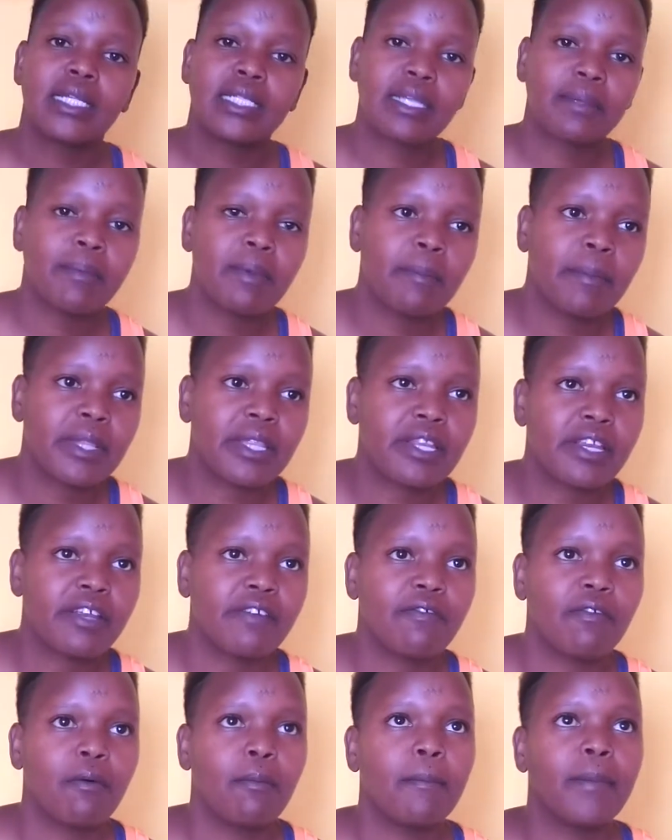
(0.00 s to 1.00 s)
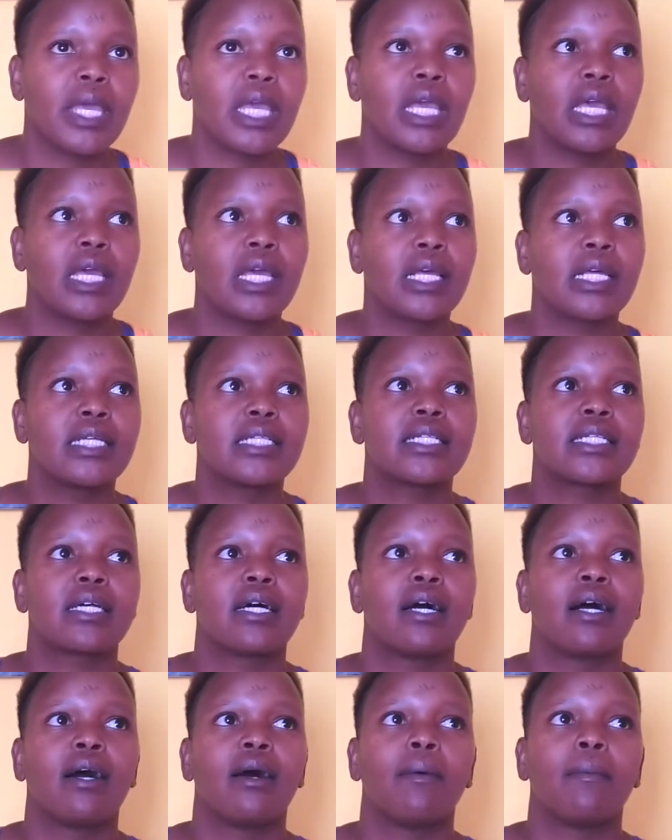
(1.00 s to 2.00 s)
Tip number 3 for me is
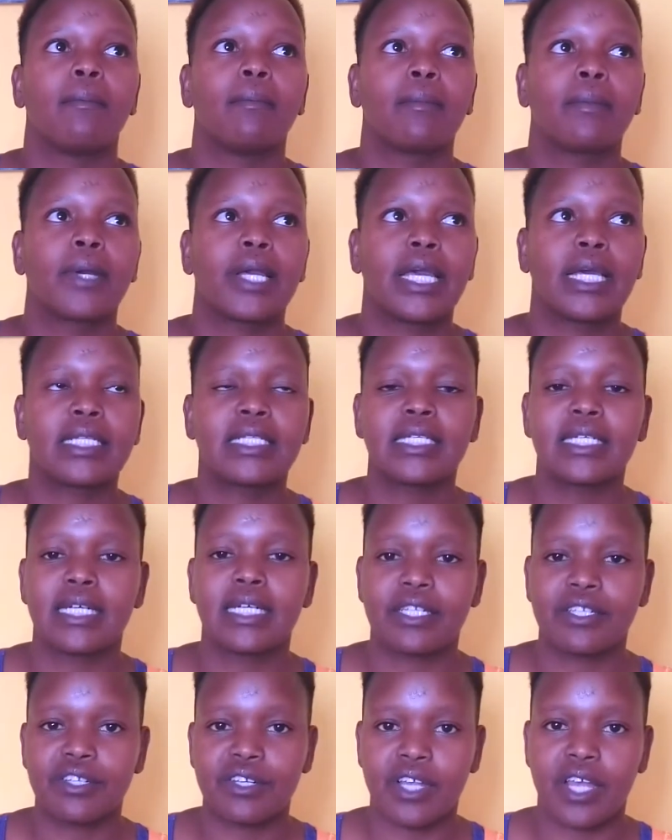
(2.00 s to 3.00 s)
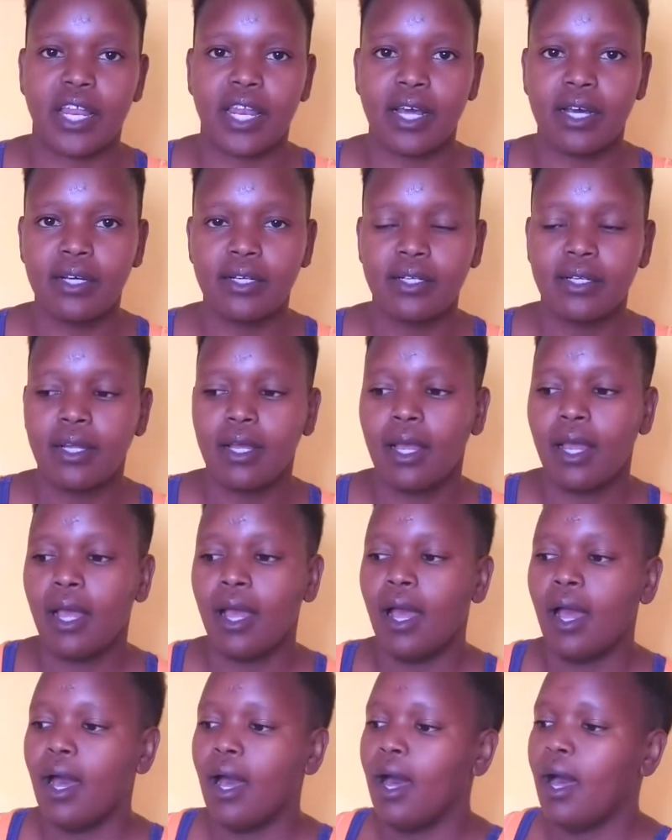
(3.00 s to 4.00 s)
getting a trainer.
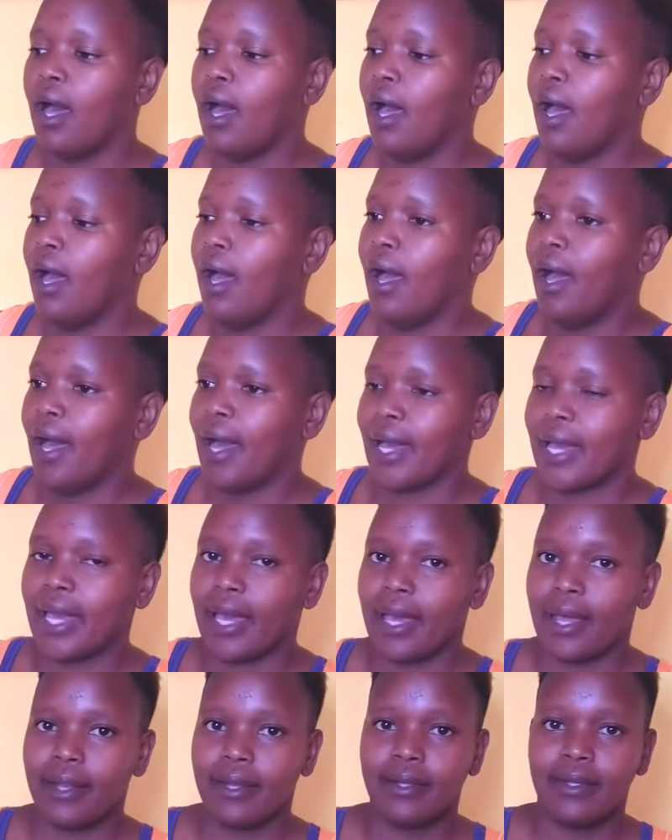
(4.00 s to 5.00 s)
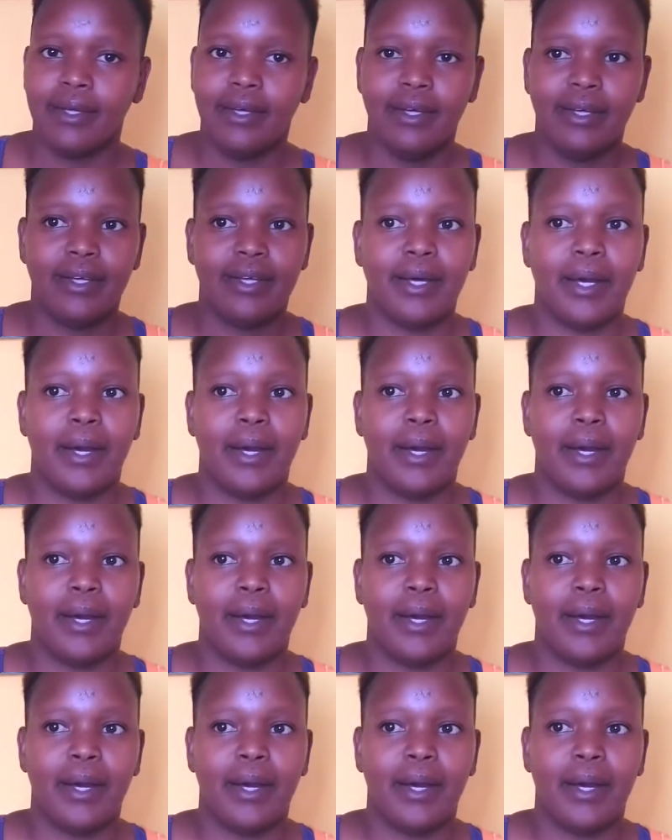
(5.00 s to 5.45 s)
Again,